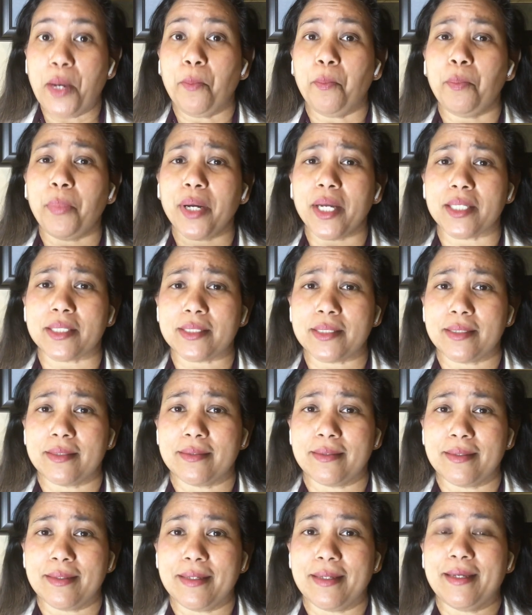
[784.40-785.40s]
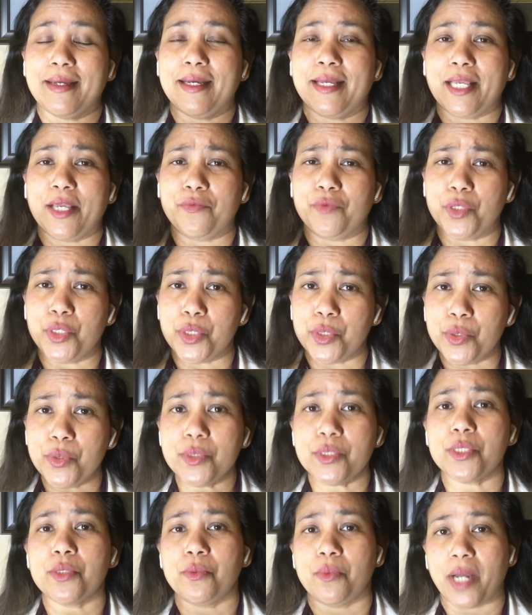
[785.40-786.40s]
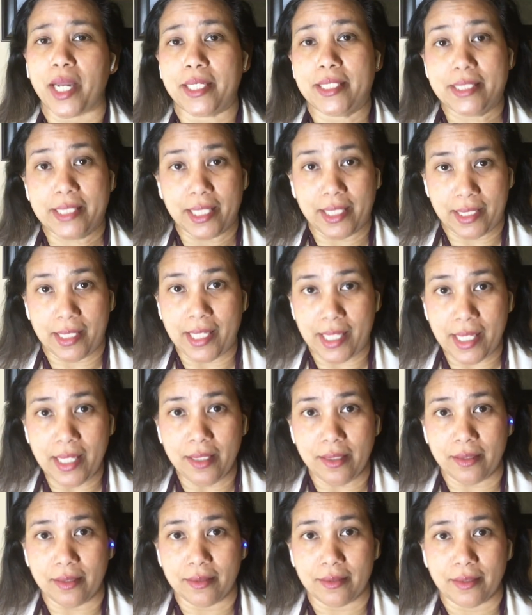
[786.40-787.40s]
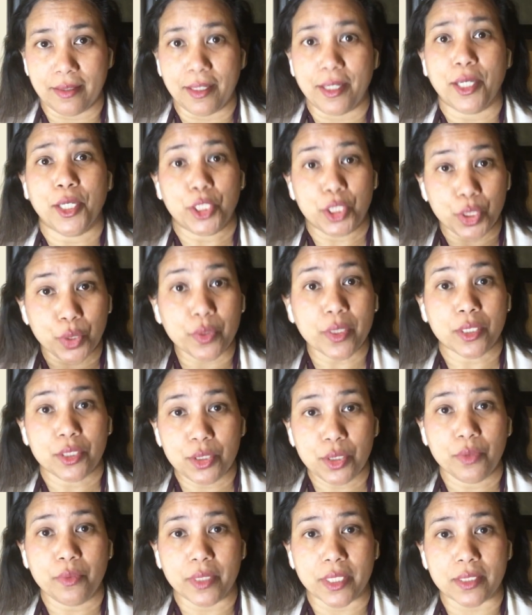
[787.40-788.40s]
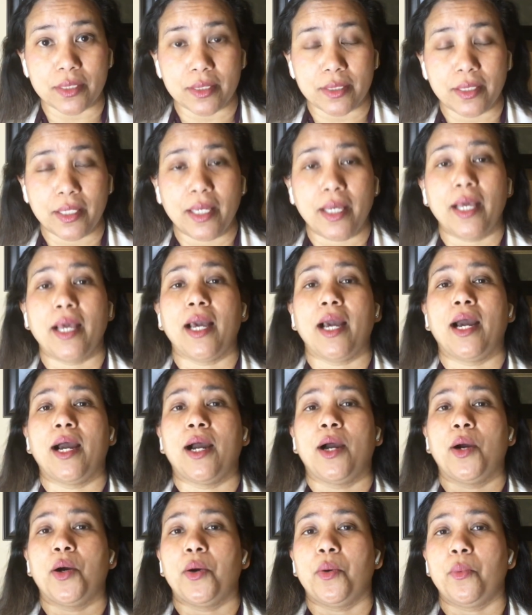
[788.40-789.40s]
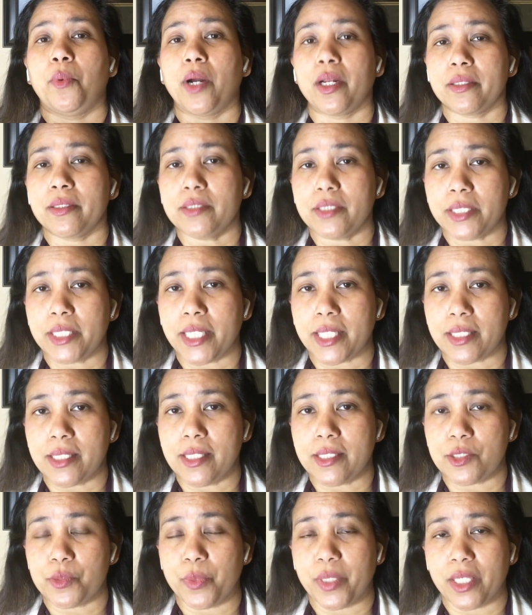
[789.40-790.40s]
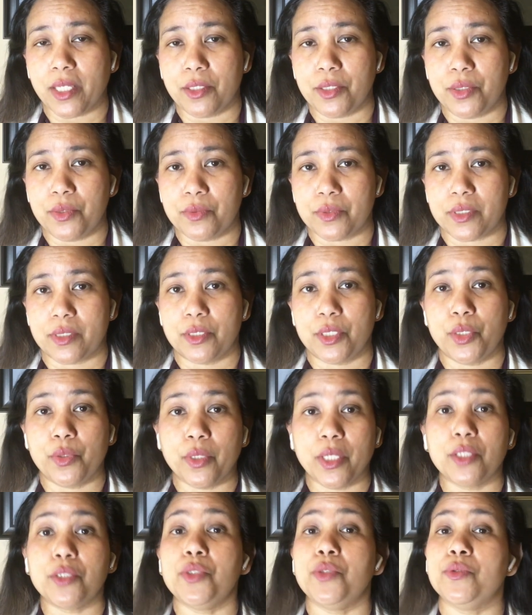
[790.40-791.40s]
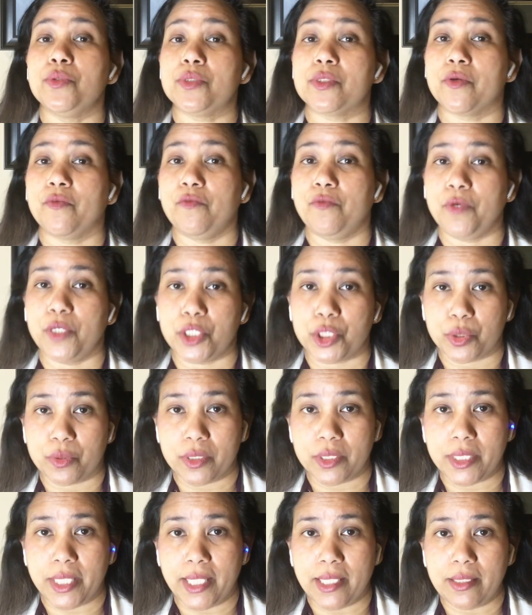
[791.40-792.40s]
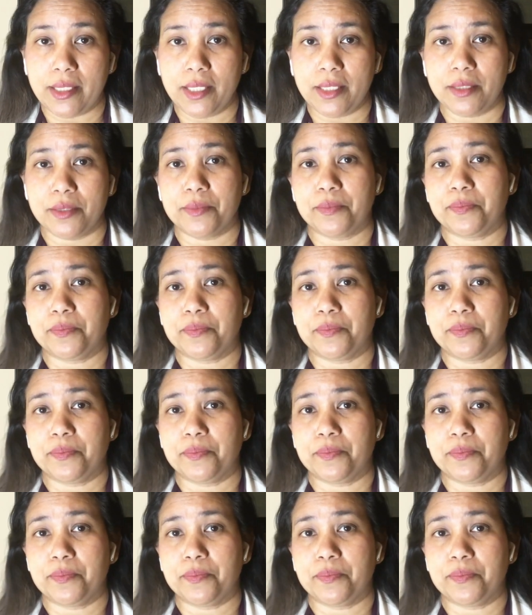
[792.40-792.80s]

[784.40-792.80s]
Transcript: But if you use the right technique, you can do it. What are the techniques we can use? You can use visual technique.